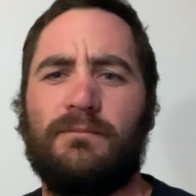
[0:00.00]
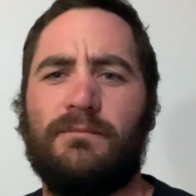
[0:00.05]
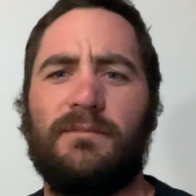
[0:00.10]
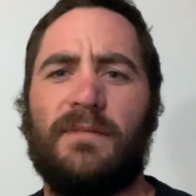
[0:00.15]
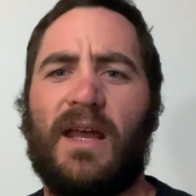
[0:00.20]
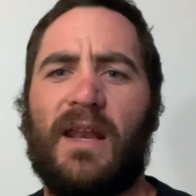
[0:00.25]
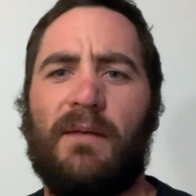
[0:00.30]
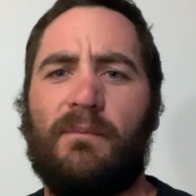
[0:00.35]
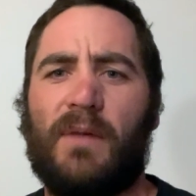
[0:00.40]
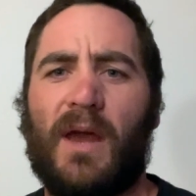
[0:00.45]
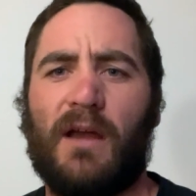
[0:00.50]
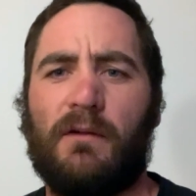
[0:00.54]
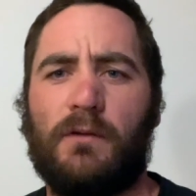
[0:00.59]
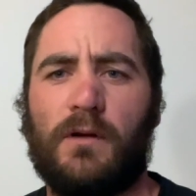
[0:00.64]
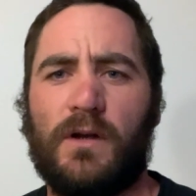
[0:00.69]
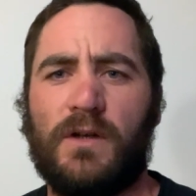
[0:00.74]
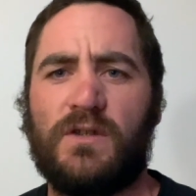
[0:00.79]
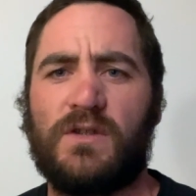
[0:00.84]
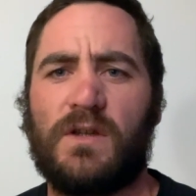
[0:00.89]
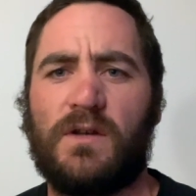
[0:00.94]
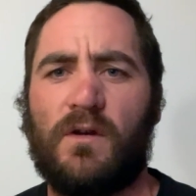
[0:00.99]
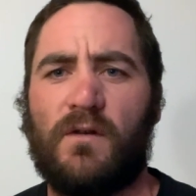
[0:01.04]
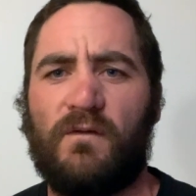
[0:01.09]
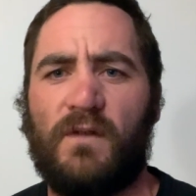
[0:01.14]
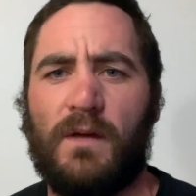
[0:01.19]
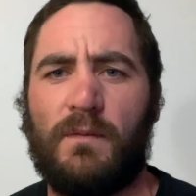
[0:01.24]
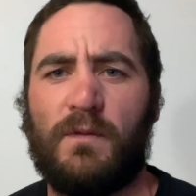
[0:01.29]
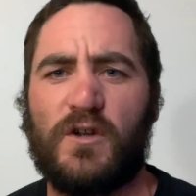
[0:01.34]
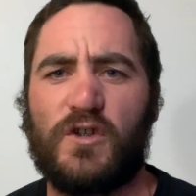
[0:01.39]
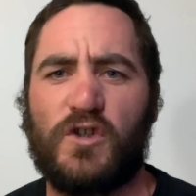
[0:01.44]
it back when I used to do a
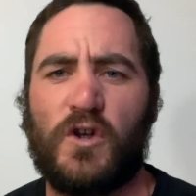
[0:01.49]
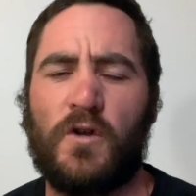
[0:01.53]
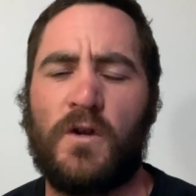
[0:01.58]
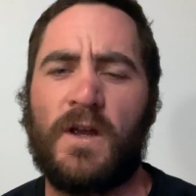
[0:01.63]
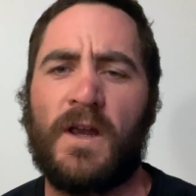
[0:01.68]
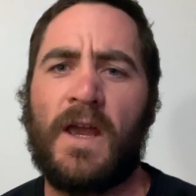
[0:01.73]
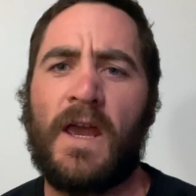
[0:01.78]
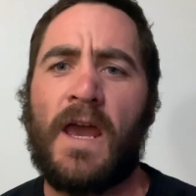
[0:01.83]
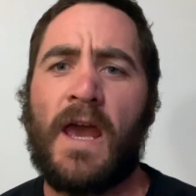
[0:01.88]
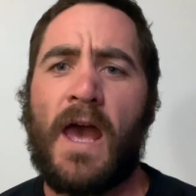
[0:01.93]
fair bit of shooting.